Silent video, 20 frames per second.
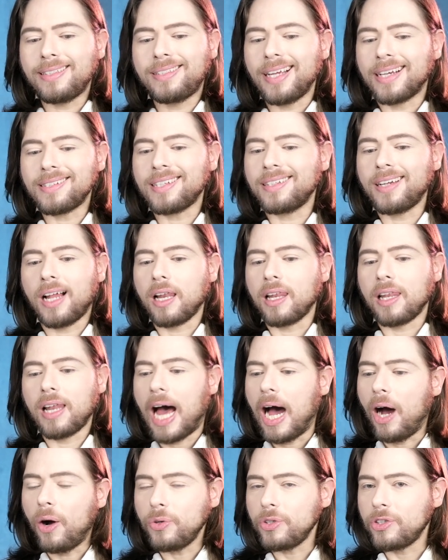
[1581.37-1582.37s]
it doesn't
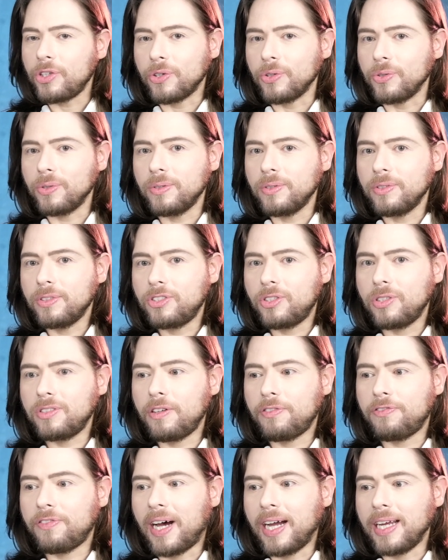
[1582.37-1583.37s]
allow you to
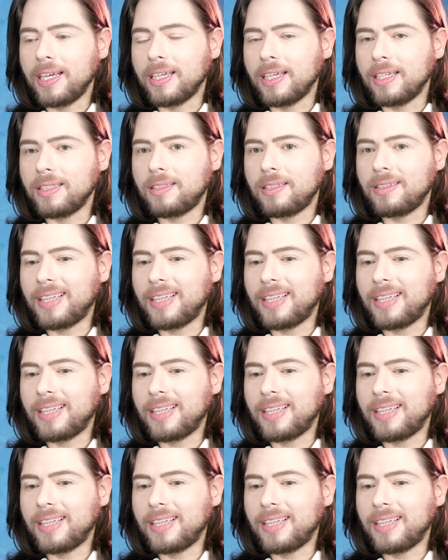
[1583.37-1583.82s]
define it.